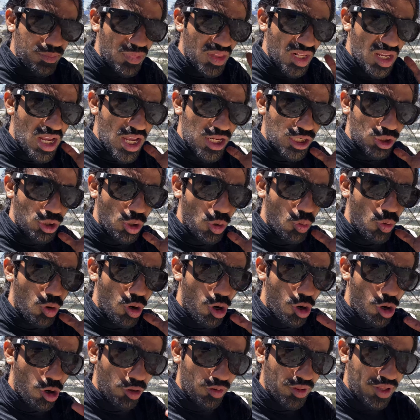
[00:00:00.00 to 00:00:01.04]
and go
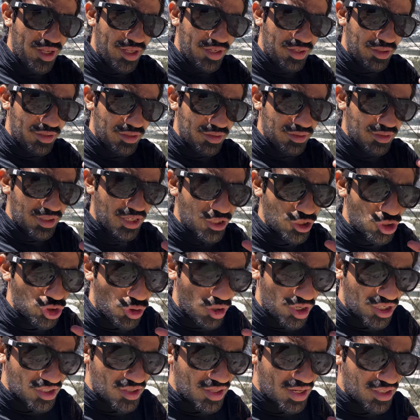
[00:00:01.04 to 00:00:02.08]
all in and
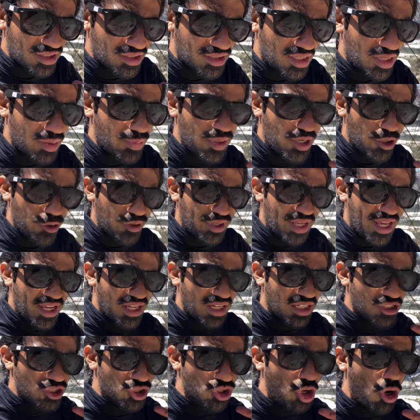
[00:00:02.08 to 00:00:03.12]
trust that it's going to be okay and
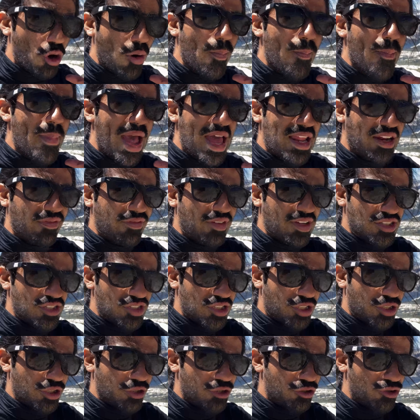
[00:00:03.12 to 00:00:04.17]
start manifesting
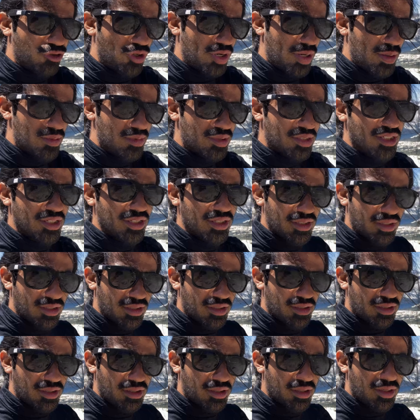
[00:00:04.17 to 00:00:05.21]
your dreams.
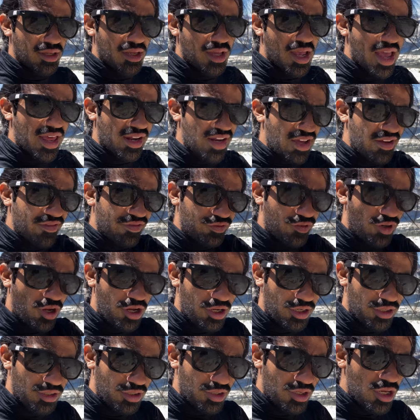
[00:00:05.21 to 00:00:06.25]
And if not,
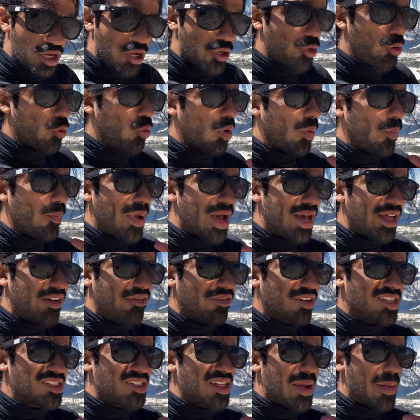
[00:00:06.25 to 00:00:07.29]
you will
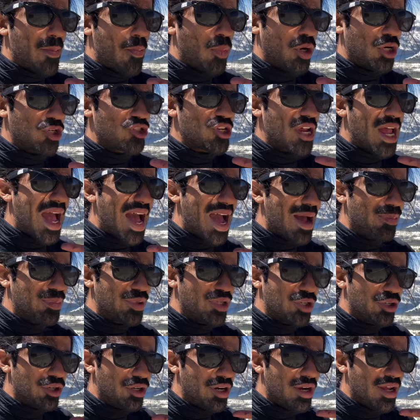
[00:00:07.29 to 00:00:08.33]
manifest a much
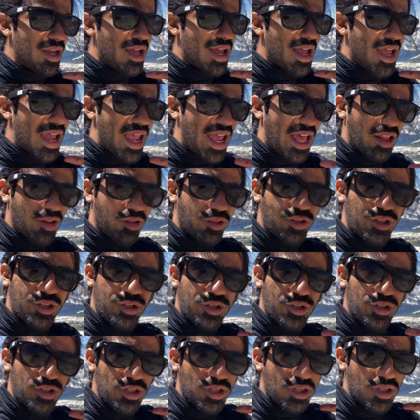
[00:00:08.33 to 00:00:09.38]
happier, healthier
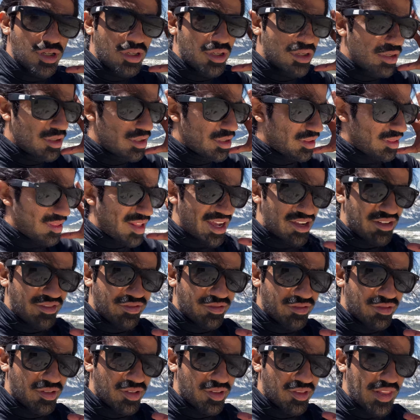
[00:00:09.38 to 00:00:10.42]
life
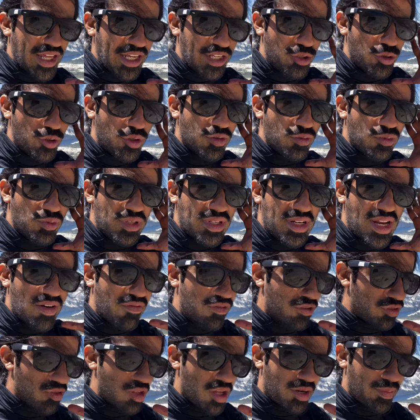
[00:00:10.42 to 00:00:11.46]
that you never
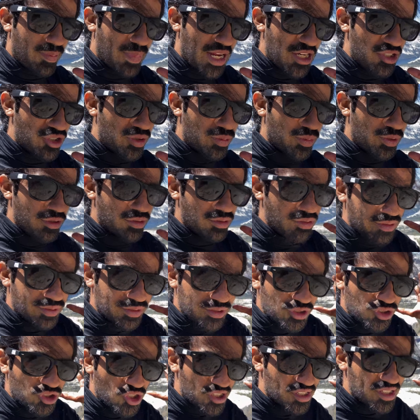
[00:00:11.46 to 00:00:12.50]
thought imaginable.
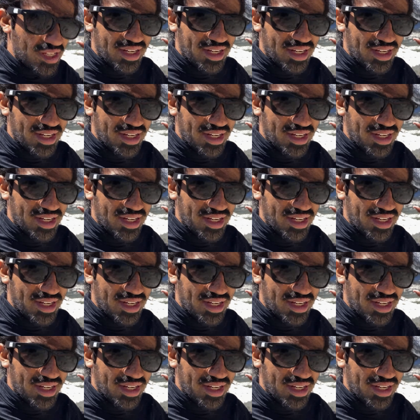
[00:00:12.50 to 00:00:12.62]
Just like